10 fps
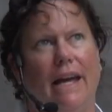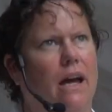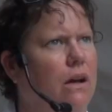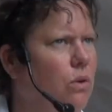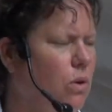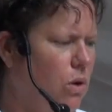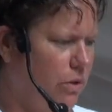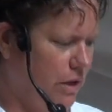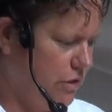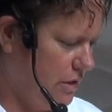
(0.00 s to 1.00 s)
Yeah,
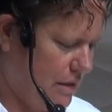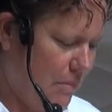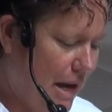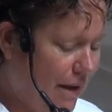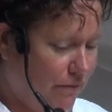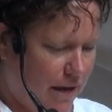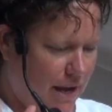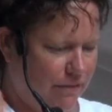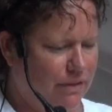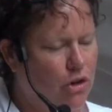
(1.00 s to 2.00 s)
ooh, they're just, I mean,
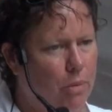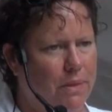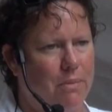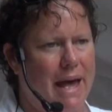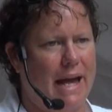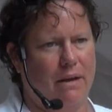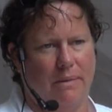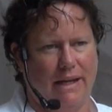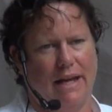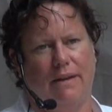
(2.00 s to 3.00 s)
I haven't even opened the bag. I'm
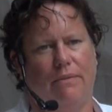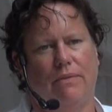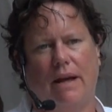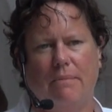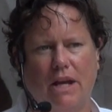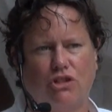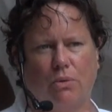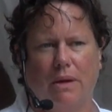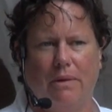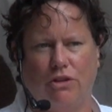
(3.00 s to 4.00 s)
like, I'm not
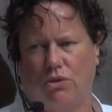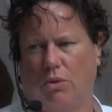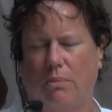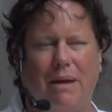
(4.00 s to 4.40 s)
sure what I'm going to do.